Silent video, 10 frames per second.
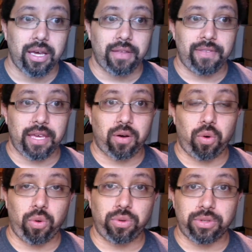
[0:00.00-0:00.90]
the
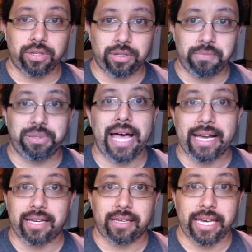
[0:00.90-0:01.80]
older
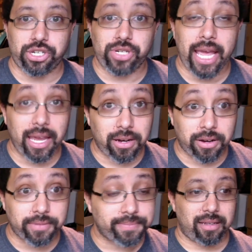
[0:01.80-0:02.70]
black
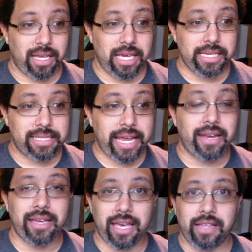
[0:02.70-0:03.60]
entertainer. He's
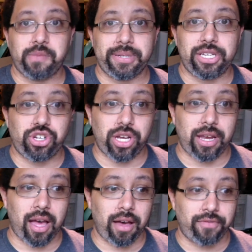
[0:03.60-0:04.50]
standing in the position
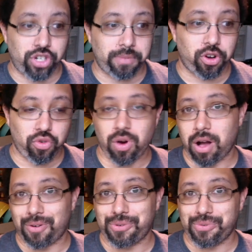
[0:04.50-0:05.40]
of Jim
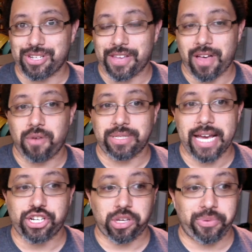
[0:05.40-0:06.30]
Crow, which I thought was
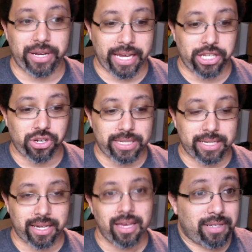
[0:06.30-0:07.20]
actually pretty
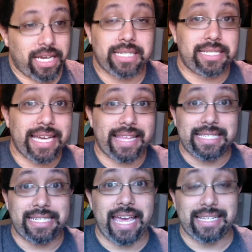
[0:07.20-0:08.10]
interesting. He doesn't take that
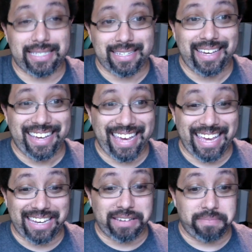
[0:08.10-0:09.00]
stance
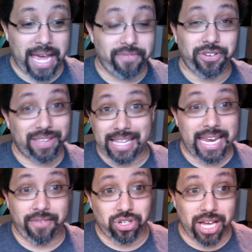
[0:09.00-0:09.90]
in everything that he
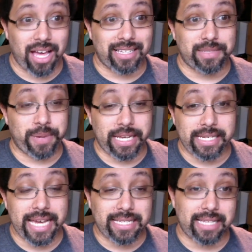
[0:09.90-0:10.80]
ever does, but he
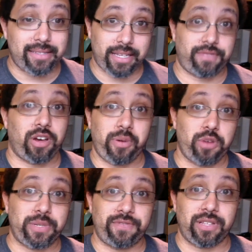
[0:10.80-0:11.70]
takes that stance very
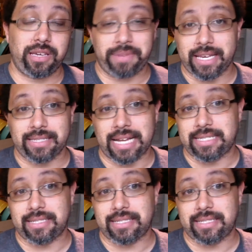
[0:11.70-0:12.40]
purposefully because that's